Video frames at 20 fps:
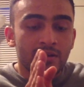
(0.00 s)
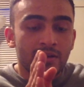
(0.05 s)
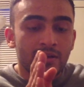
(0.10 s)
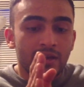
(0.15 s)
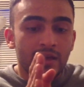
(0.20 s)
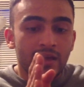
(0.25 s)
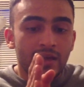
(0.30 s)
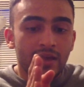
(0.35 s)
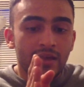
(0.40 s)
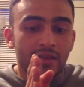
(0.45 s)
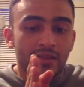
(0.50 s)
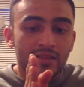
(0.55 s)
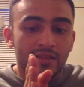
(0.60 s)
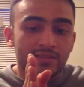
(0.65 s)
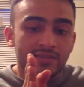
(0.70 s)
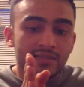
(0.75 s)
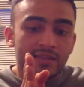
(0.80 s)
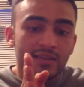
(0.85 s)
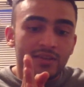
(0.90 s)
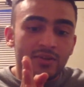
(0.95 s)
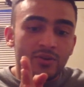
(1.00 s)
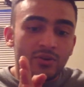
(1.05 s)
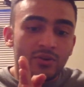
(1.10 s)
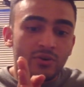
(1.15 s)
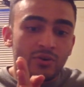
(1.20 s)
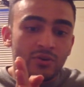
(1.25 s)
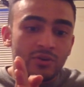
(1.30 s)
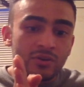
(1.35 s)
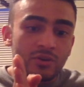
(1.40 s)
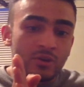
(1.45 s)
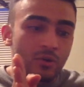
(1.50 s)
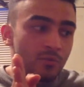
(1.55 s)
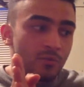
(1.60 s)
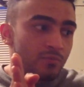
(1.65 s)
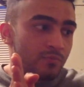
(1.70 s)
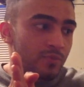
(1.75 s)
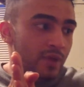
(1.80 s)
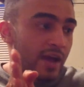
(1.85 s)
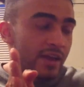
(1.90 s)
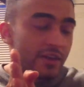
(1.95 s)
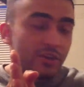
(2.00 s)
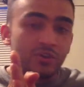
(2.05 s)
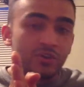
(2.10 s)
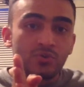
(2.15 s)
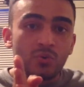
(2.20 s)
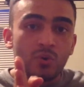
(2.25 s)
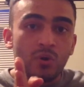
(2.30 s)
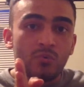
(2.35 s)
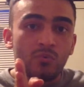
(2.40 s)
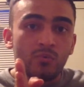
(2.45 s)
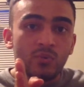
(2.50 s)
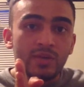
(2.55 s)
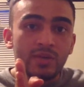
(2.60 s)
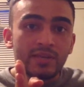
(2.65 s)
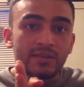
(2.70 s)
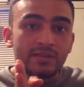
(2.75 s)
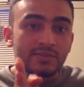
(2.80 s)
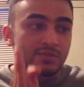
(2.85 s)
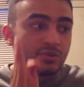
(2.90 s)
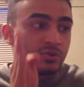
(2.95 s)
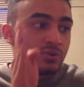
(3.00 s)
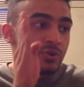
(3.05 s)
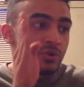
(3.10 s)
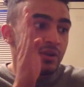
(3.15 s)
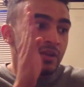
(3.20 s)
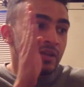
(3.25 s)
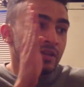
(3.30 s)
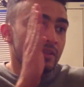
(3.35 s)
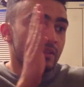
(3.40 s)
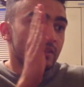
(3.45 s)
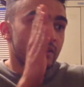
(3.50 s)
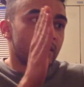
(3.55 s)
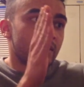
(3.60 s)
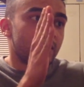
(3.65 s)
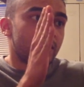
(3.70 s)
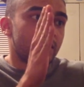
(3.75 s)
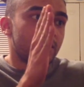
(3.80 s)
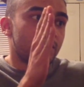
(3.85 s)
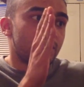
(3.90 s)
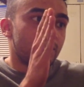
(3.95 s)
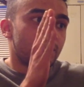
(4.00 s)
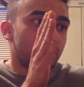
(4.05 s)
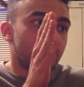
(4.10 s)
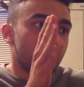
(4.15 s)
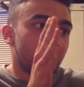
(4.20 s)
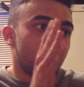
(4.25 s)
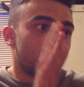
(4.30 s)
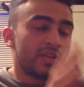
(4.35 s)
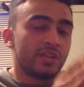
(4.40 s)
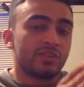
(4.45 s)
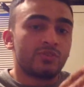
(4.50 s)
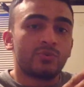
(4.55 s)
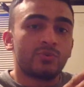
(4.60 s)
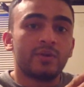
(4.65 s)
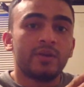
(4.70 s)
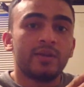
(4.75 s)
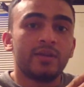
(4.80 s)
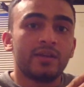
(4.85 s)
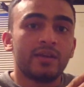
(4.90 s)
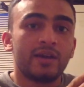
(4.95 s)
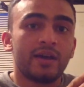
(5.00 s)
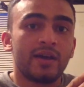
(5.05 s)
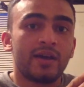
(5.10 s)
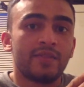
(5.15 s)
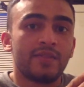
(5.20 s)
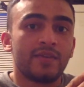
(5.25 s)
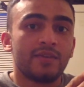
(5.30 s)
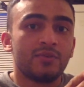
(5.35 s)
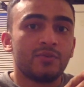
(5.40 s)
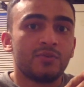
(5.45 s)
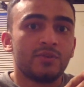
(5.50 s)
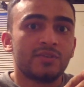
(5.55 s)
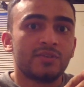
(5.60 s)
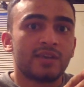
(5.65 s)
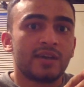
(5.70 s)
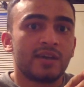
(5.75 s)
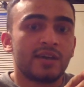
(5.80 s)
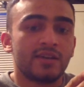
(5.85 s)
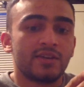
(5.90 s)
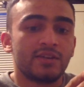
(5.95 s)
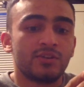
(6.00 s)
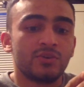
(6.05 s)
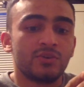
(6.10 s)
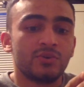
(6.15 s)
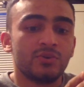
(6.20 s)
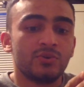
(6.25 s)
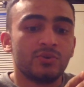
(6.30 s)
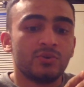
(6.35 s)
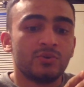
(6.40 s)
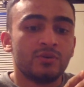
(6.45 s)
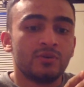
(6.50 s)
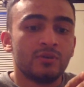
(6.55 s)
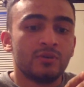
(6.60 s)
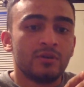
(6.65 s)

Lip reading: and let's say you're, out of your 12 weeks, you're in like week 3, and then you decide to,